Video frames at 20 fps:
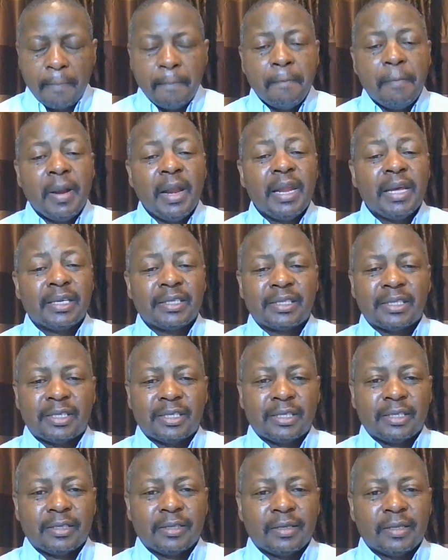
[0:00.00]

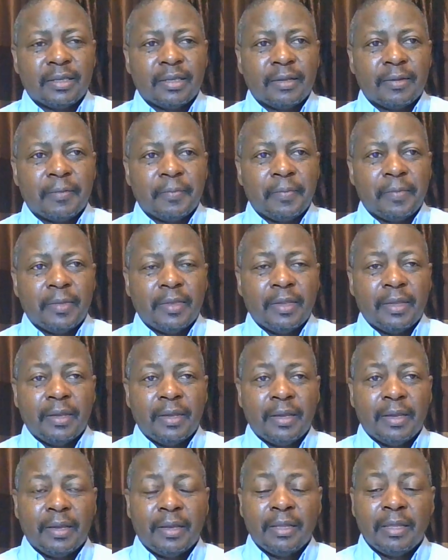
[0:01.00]
blessed.
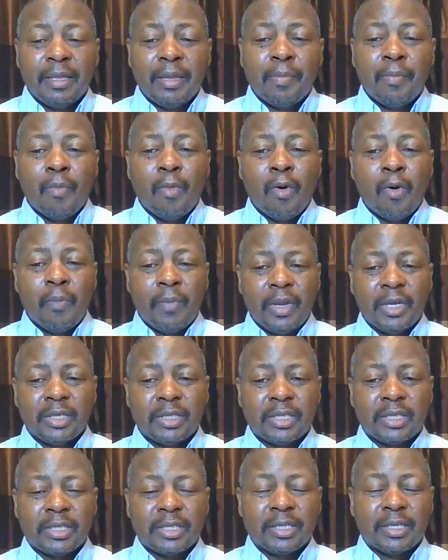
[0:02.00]
The
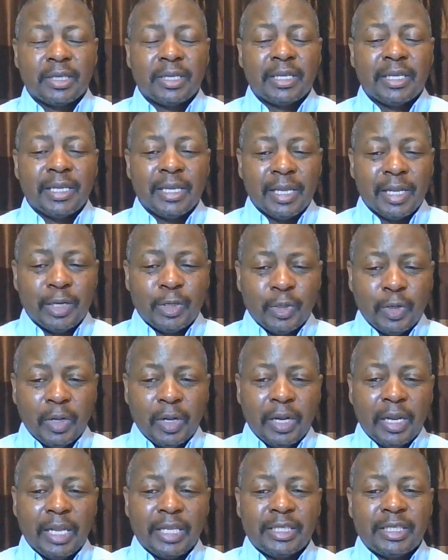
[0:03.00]
moment,
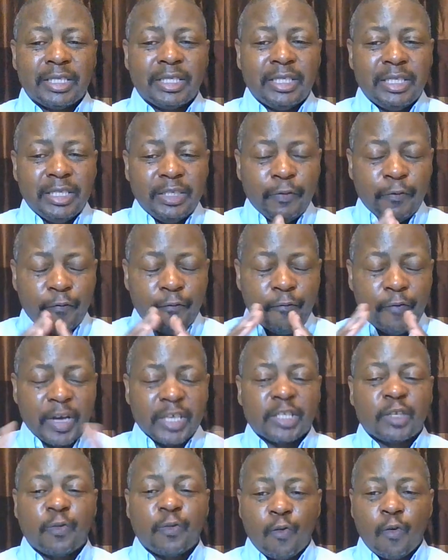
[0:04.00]
let's
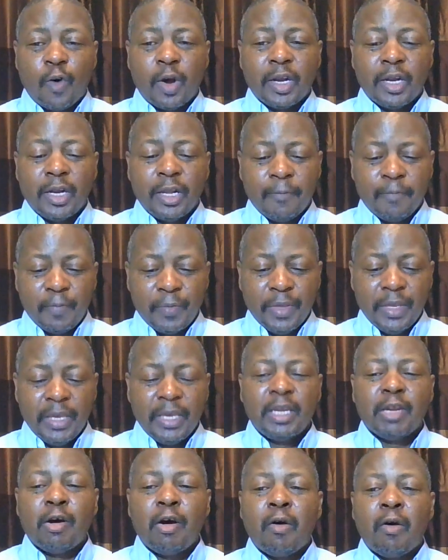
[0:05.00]
fast forward
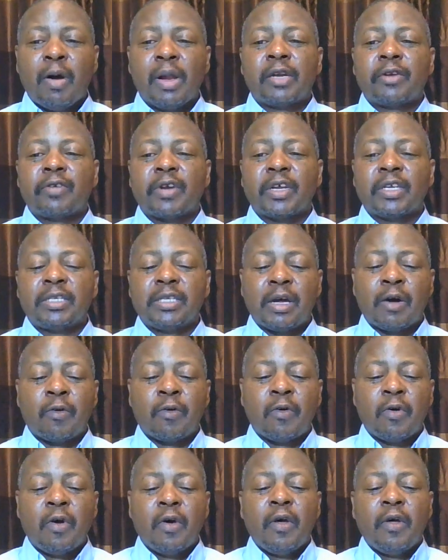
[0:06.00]
in our world right
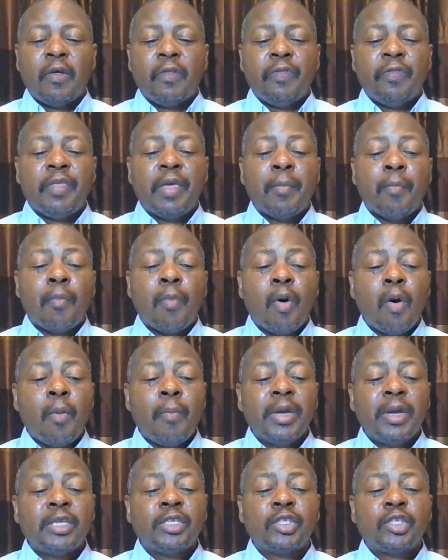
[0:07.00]
now, the
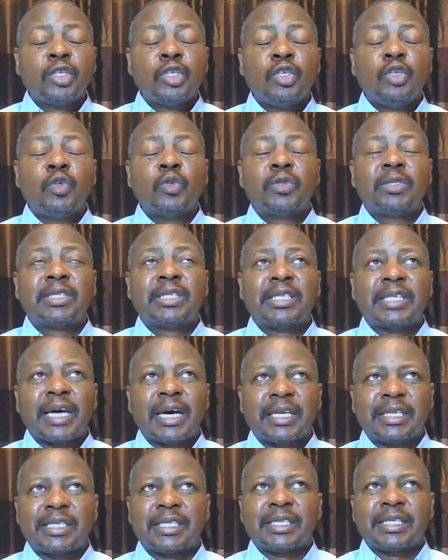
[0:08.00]
moment you
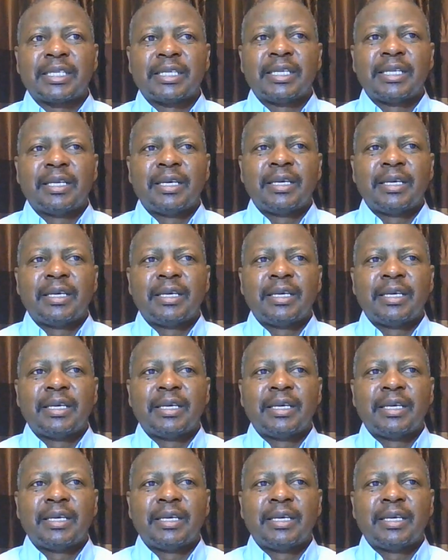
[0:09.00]
start,